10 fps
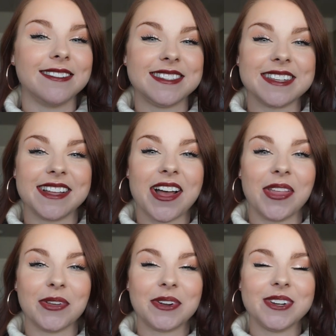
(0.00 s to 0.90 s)
was still
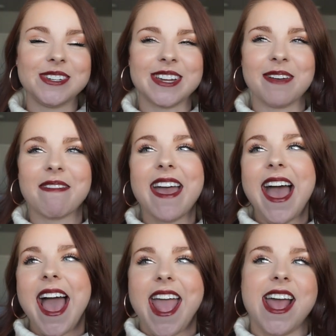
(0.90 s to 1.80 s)
on the cruise ship,
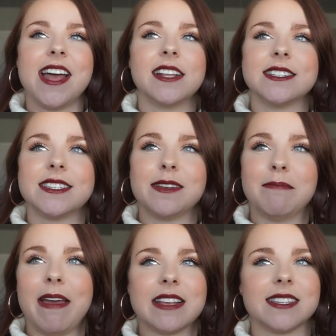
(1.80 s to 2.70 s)
and
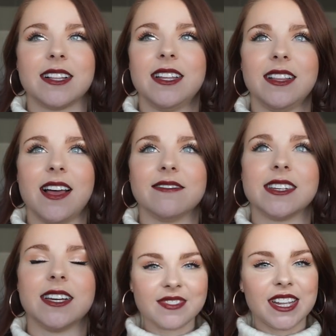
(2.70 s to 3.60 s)
basically loved
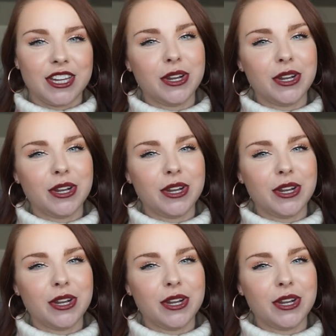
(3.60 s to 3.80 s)
it.